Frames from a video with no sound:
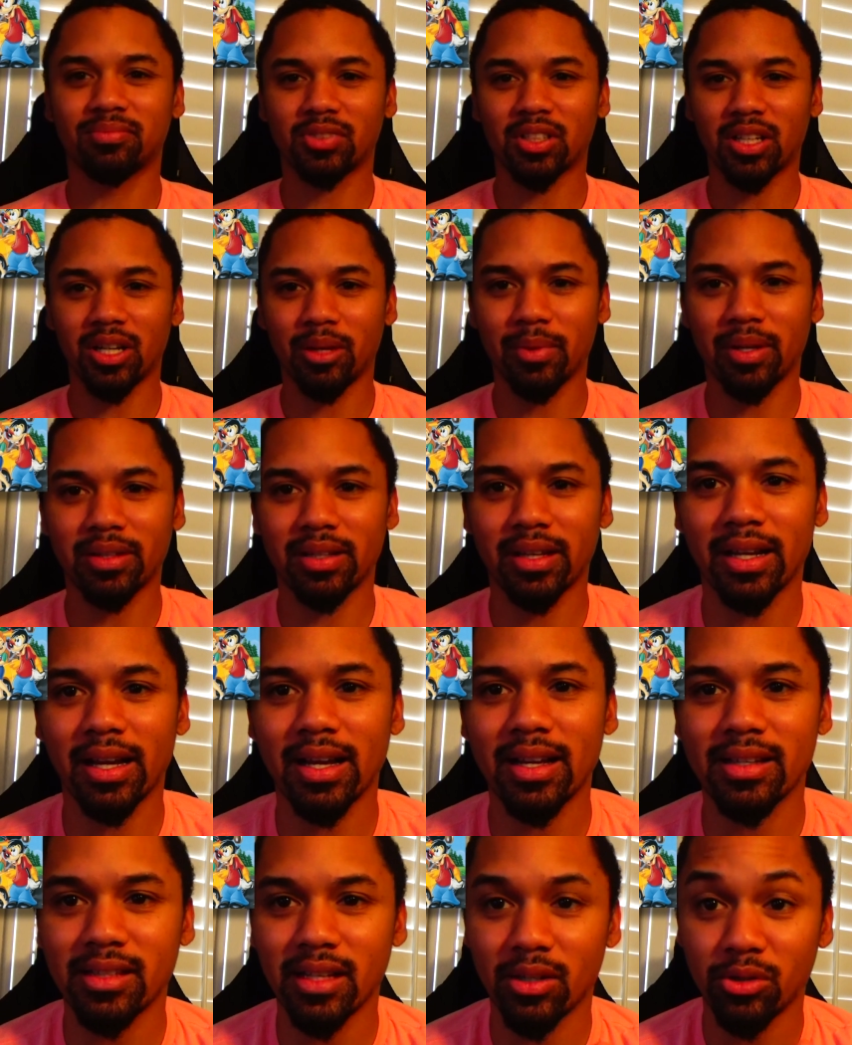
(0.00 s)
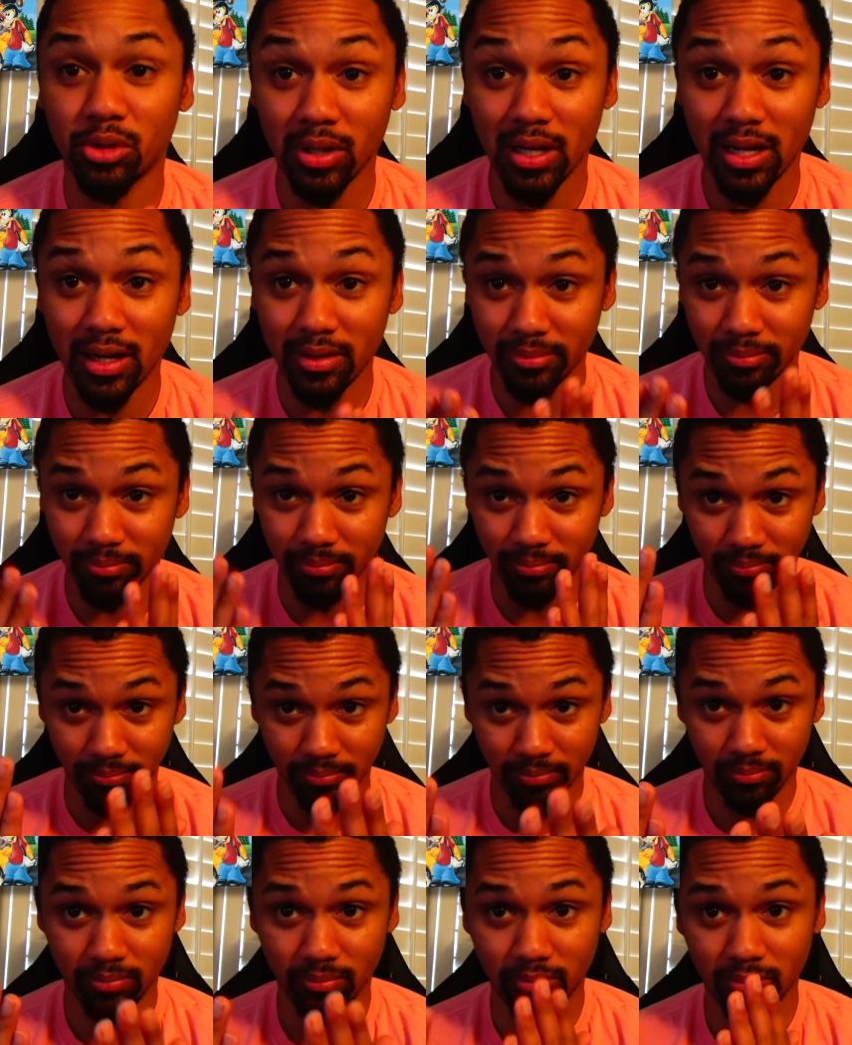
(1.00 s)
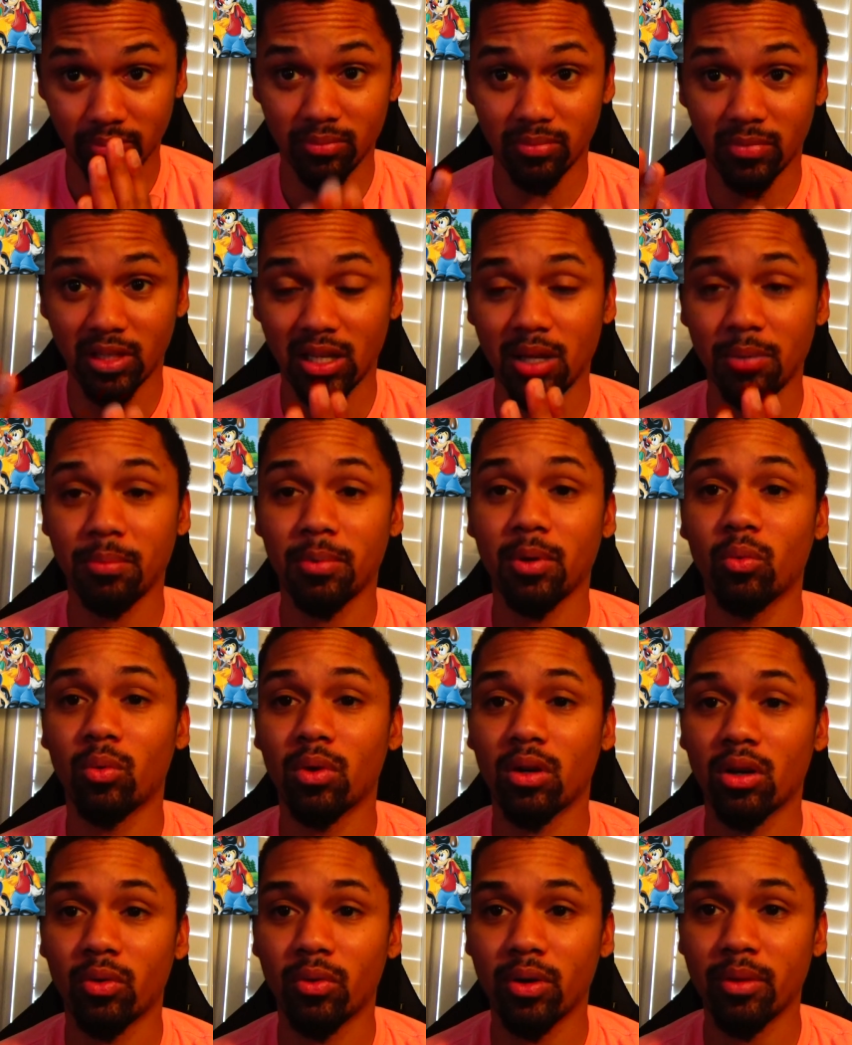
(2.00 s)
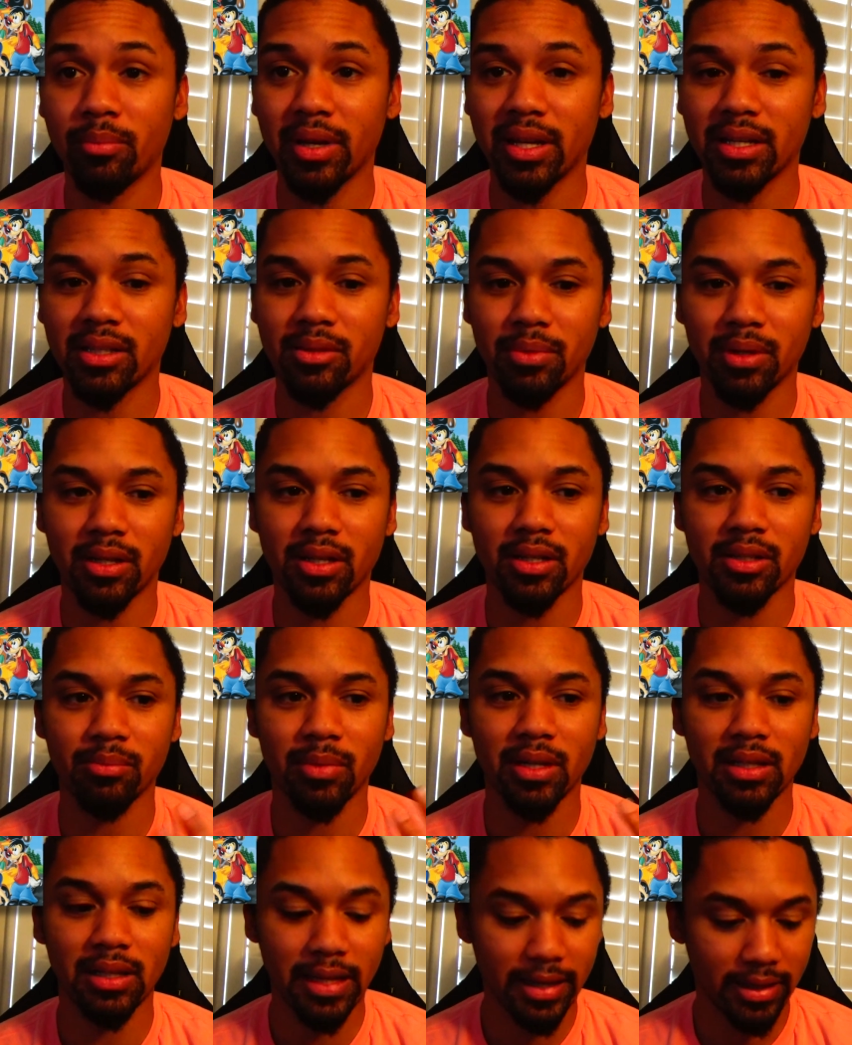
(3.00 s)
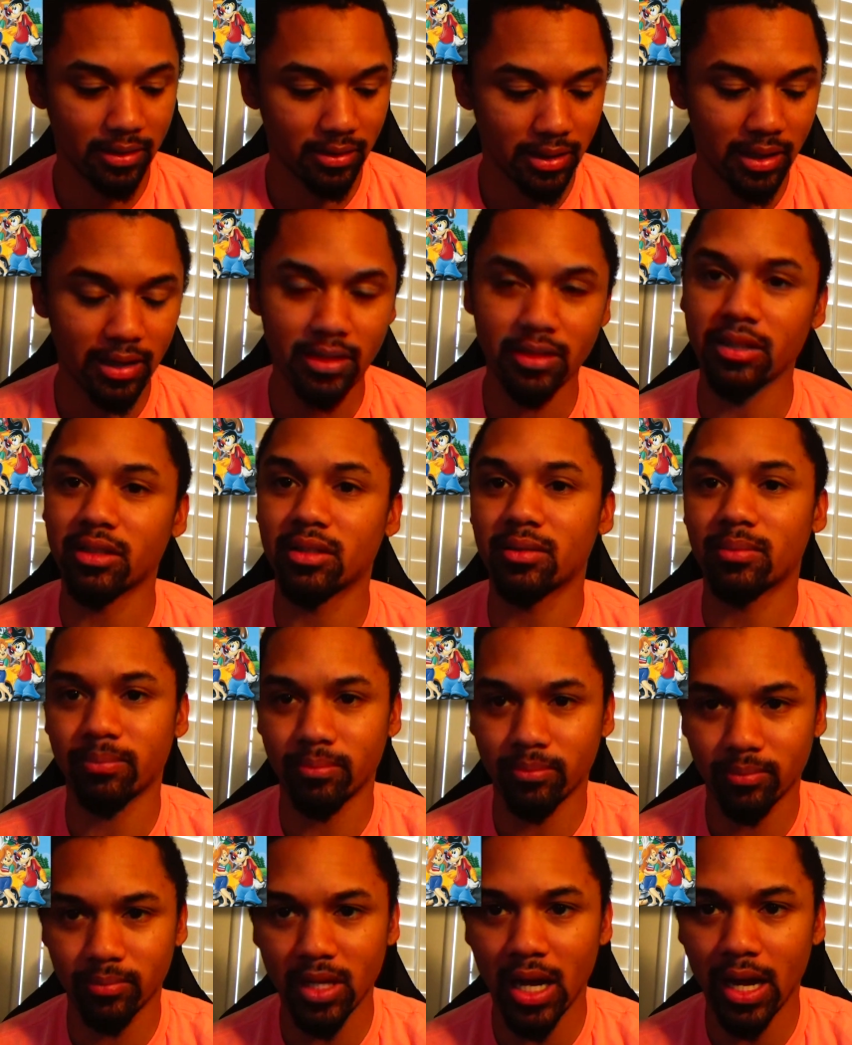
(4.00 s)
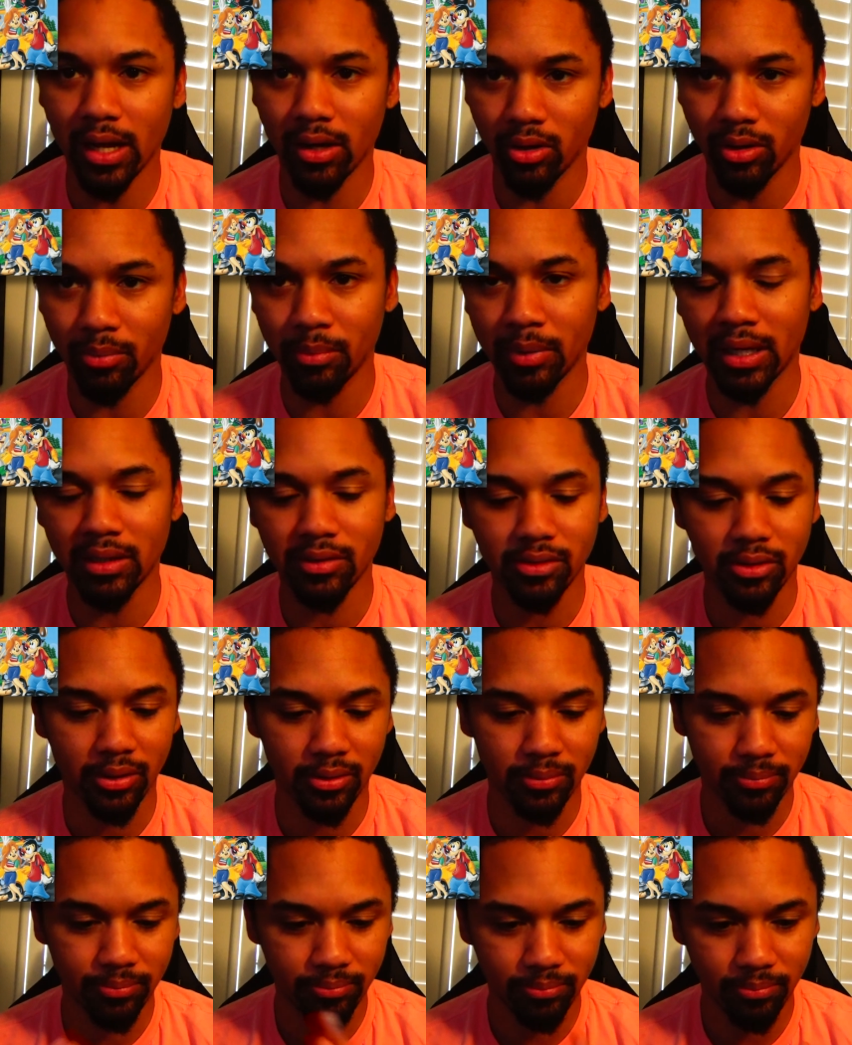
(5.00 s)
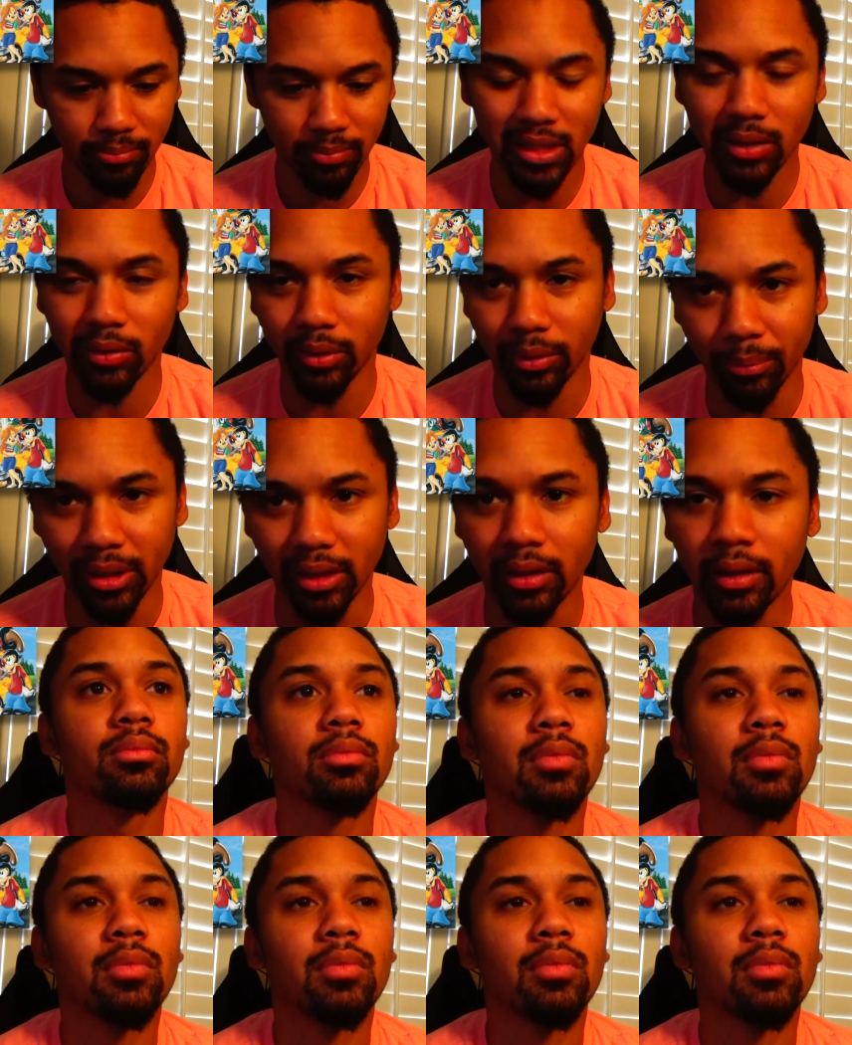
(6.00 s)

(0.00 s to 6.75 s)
Sorry about that, guys. I'll try to keep it one-on-one based because my light kind of just died on me, so bear with me.